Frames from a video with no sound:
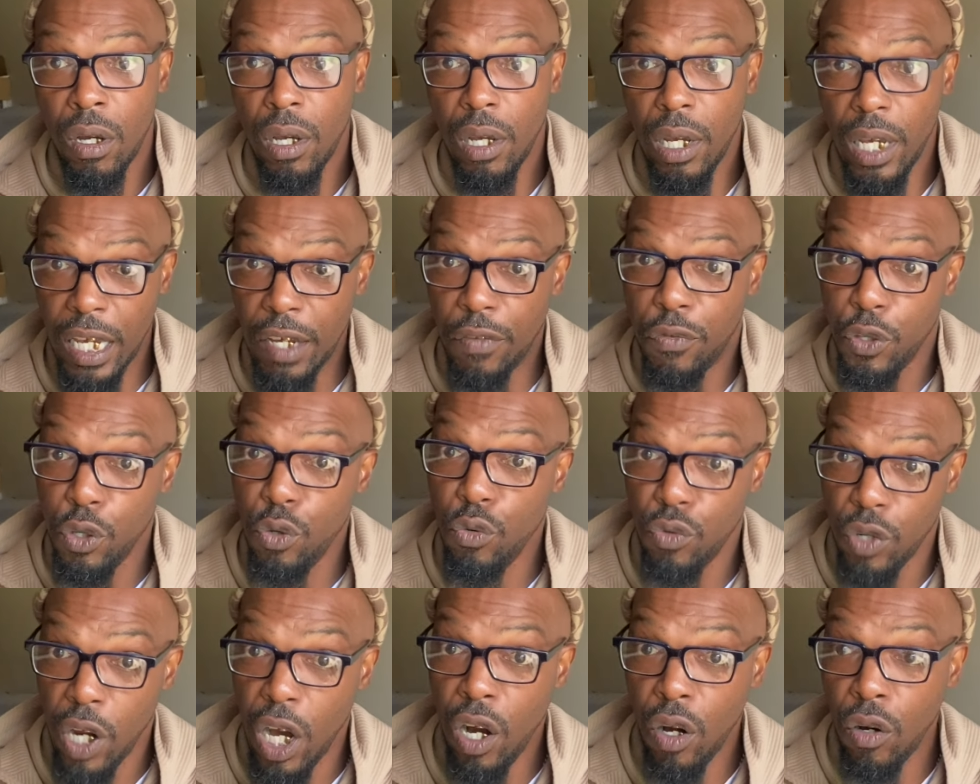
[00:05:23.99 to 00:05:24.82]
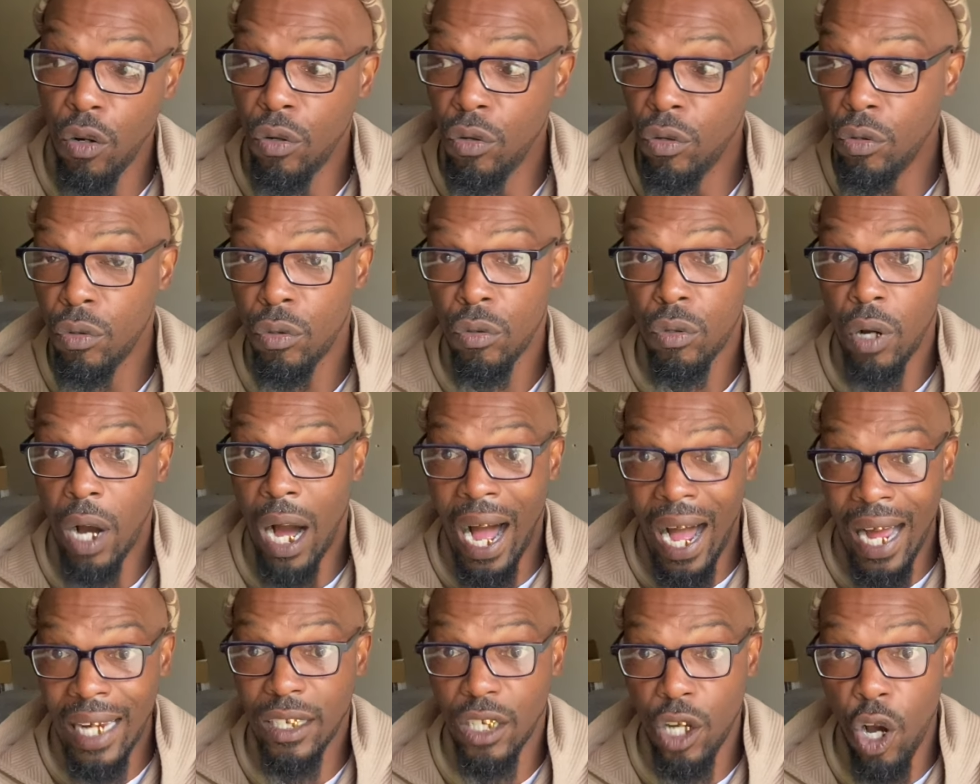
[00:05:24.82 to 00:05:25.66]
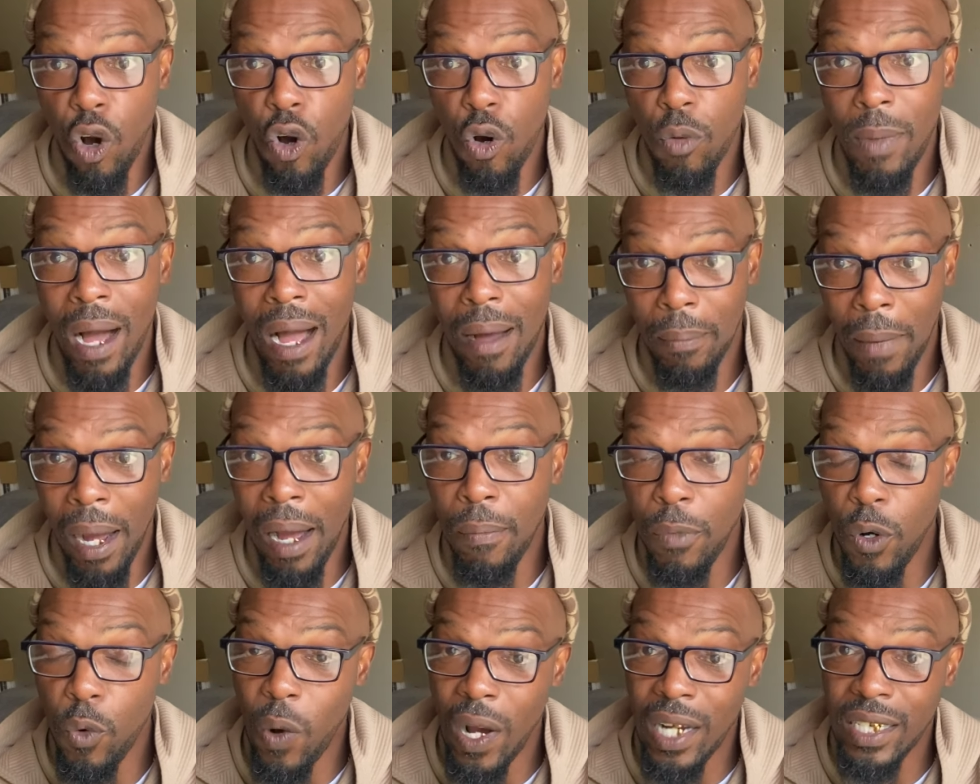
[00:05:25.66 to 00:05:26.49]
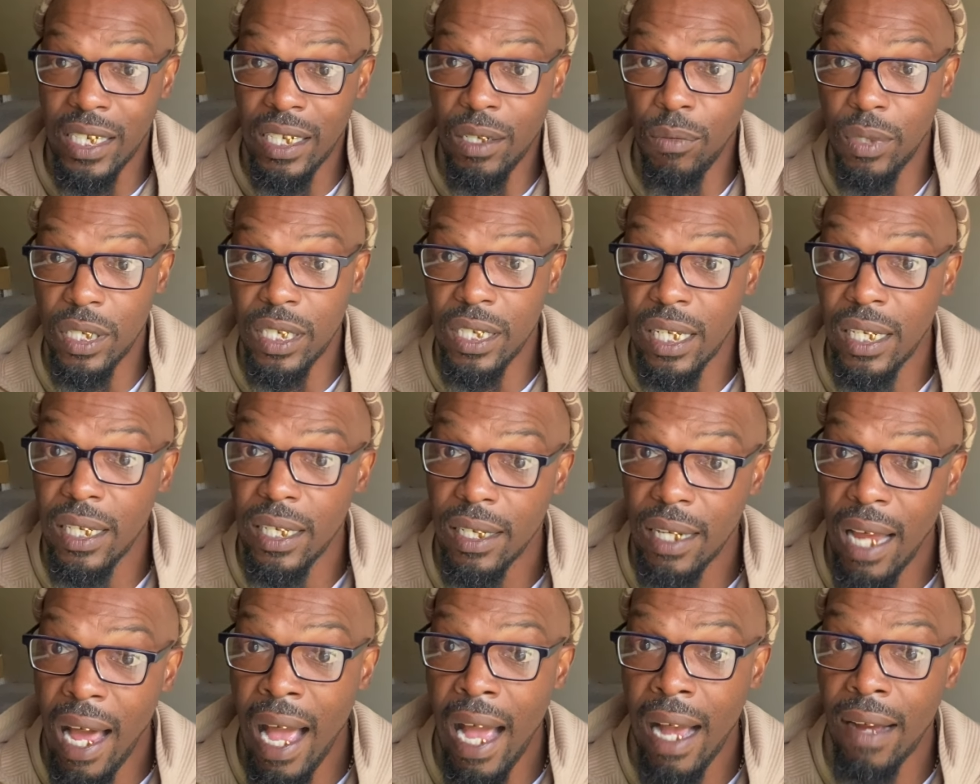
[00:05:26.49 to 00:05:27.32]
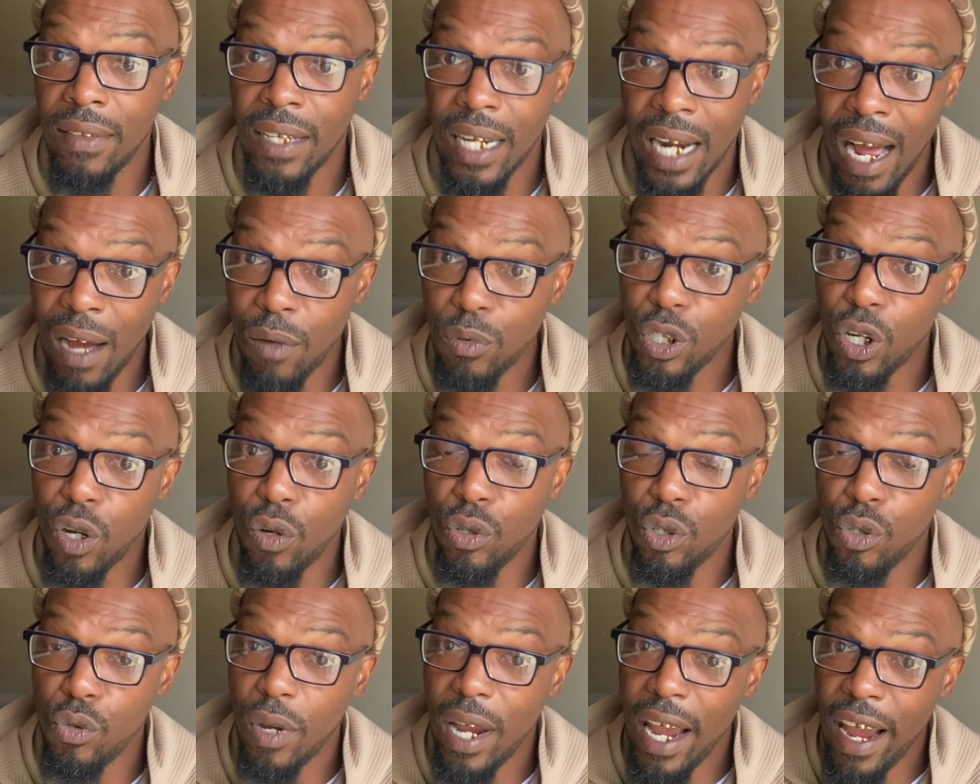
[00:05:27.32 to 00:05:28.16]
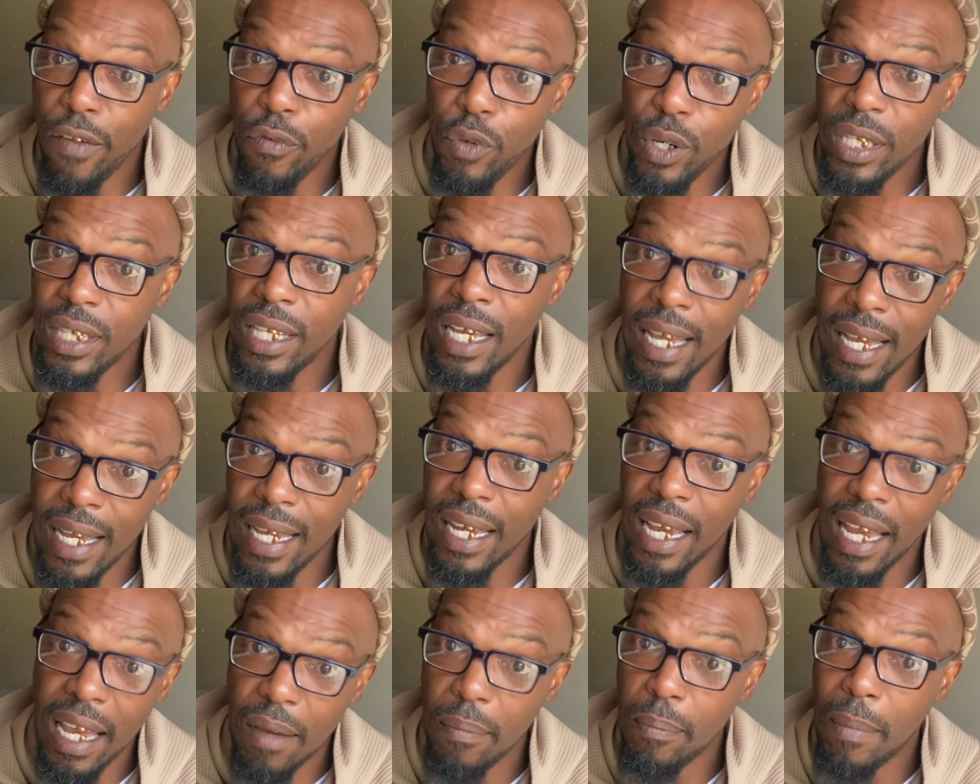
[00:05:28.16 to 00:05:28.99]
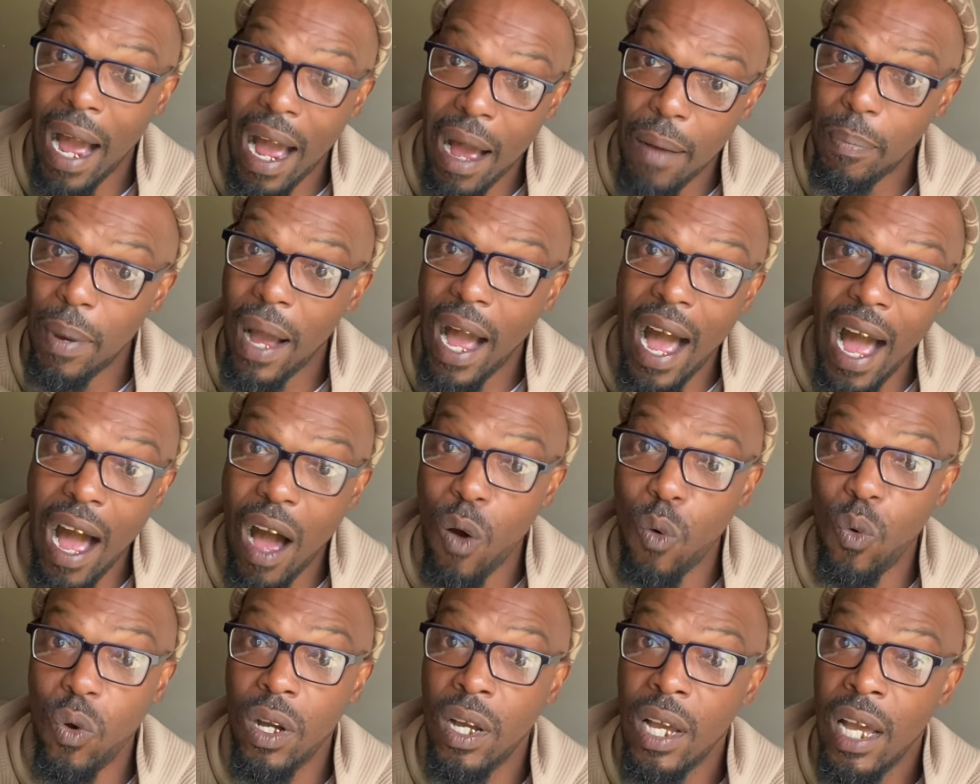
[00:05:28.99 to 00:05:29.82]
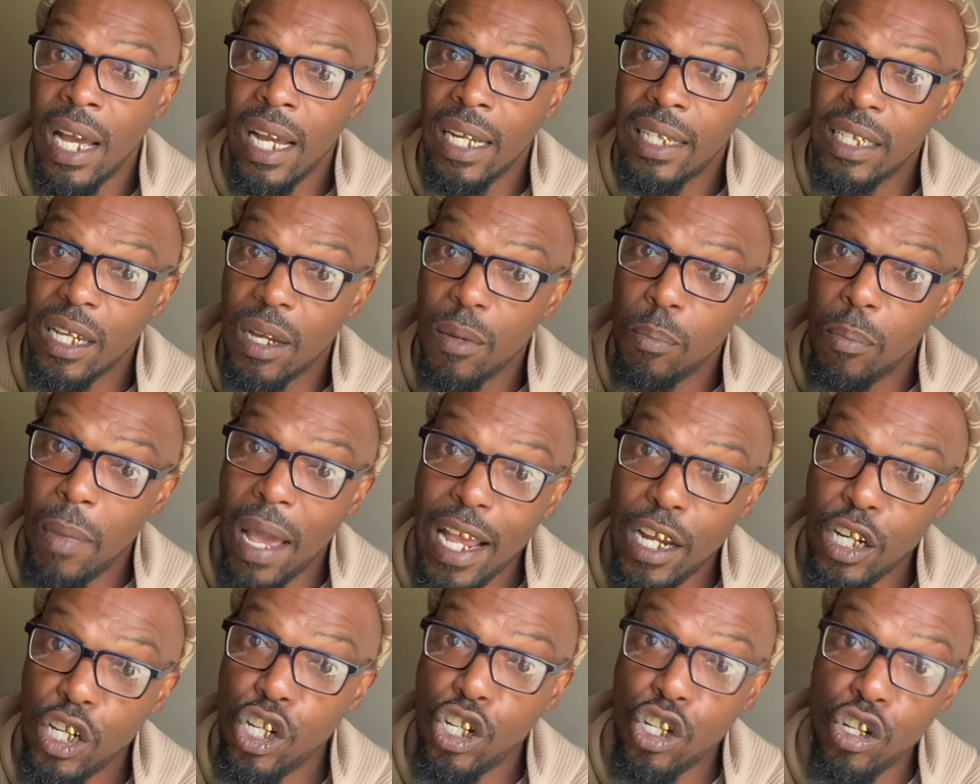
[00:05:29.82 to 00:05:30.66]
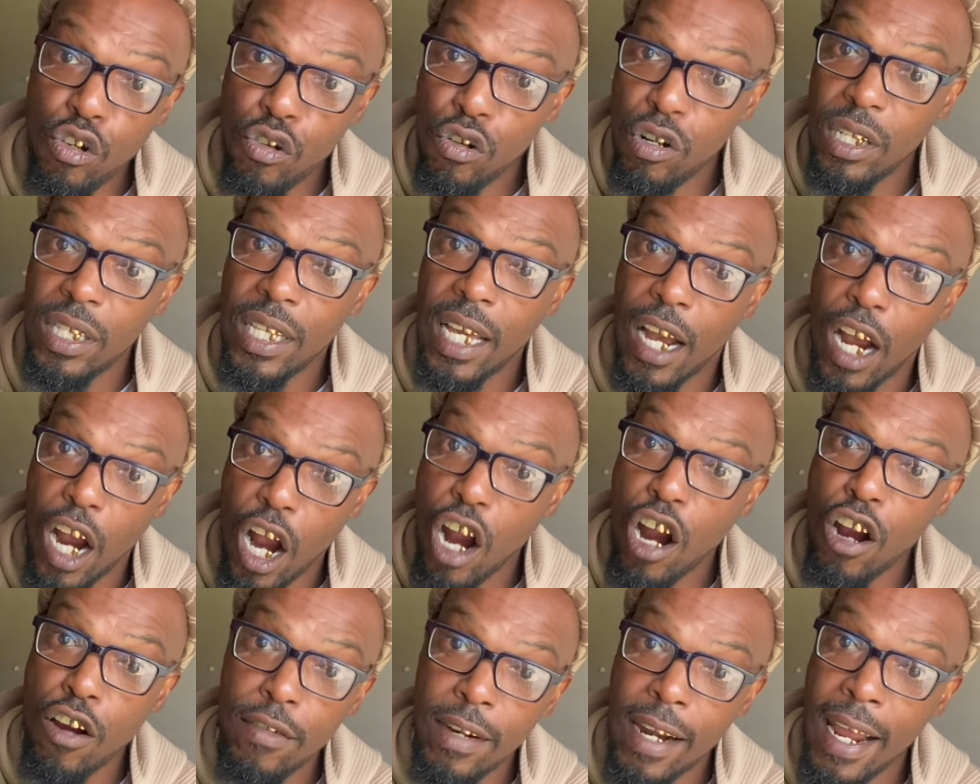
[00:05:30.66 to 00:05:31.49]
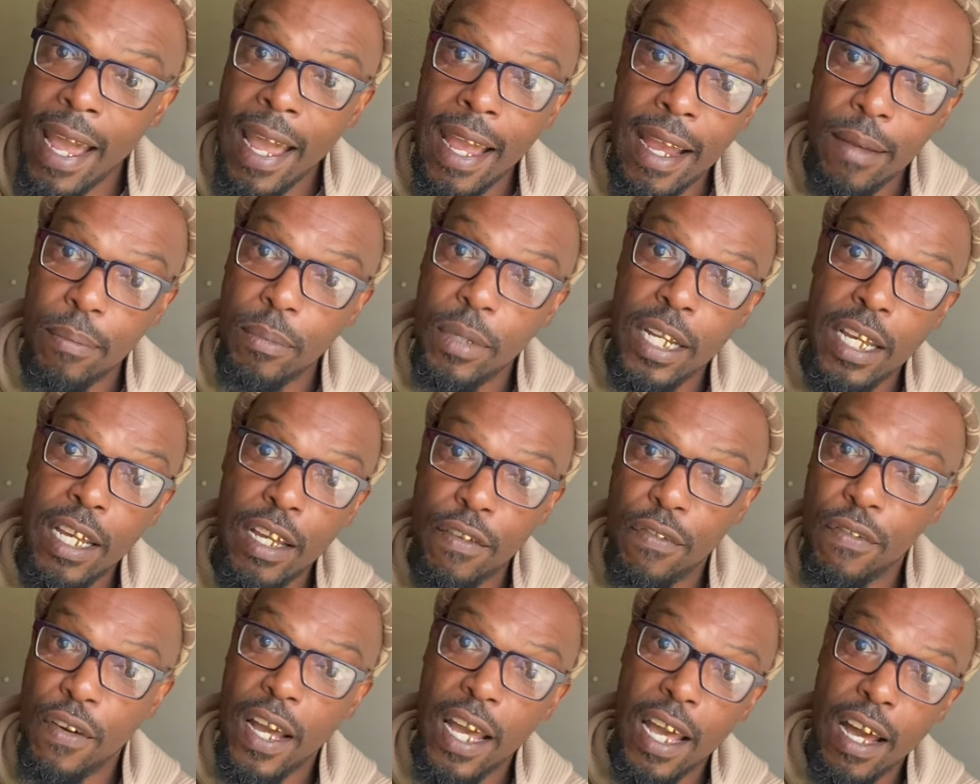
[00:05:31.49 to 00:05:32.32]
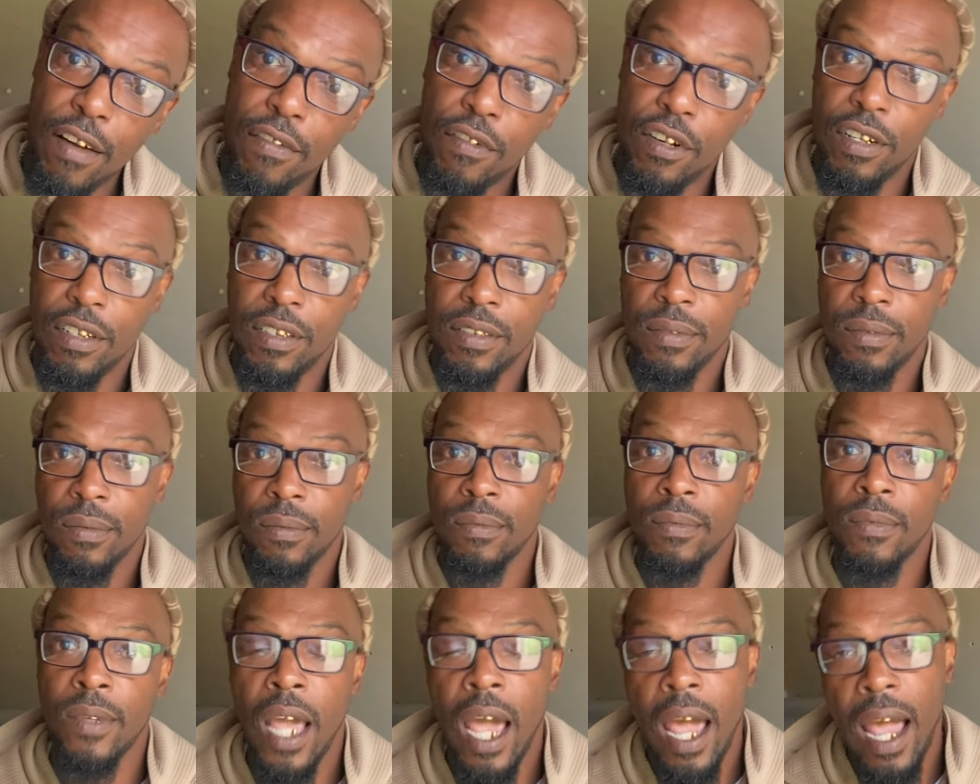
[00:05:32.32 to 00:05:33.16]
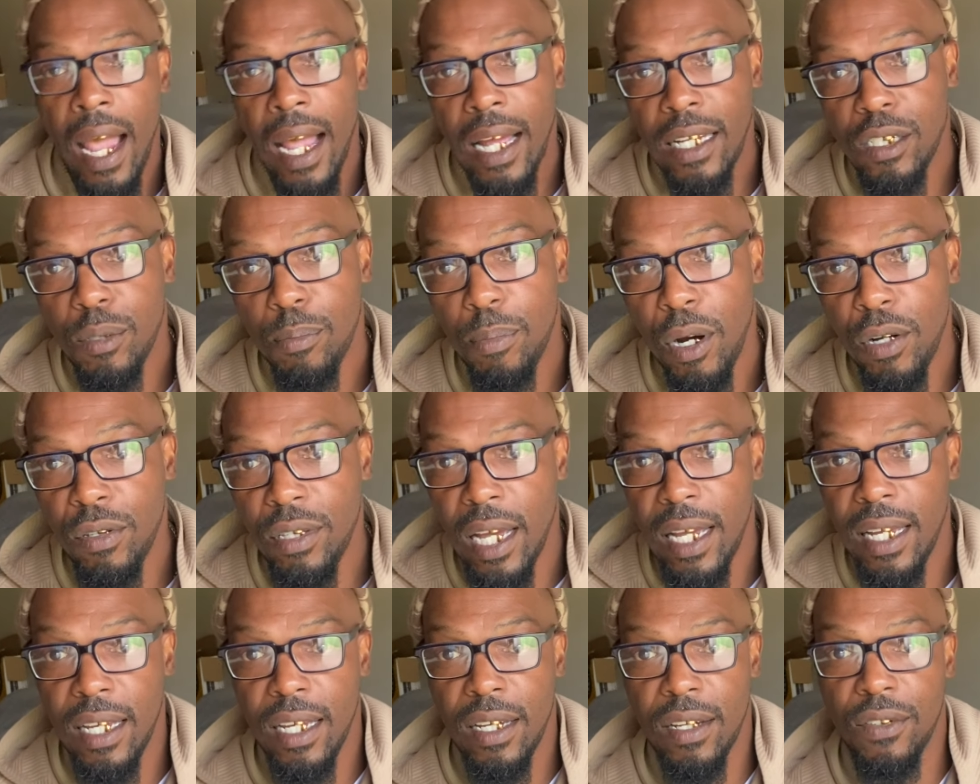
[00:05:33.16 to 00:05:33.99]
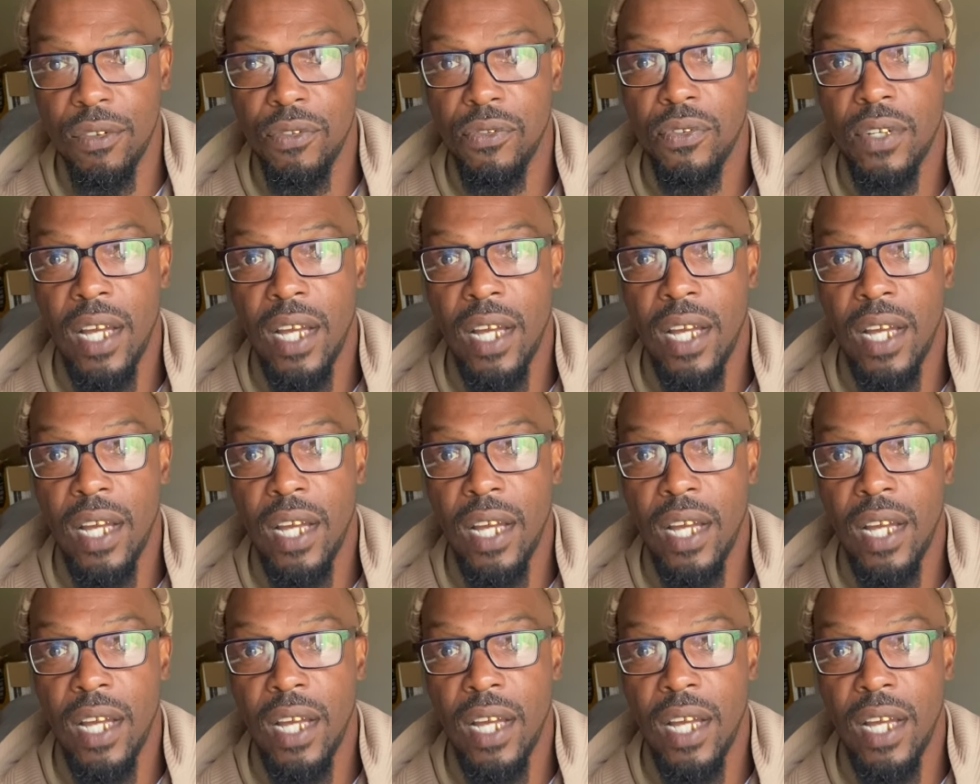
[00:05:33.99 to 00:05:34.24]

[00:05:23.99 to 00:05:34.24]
if you know, I told my mama while she was still alive that I was going to do everything in my power to make sure that her name lived forever as a birthday gift.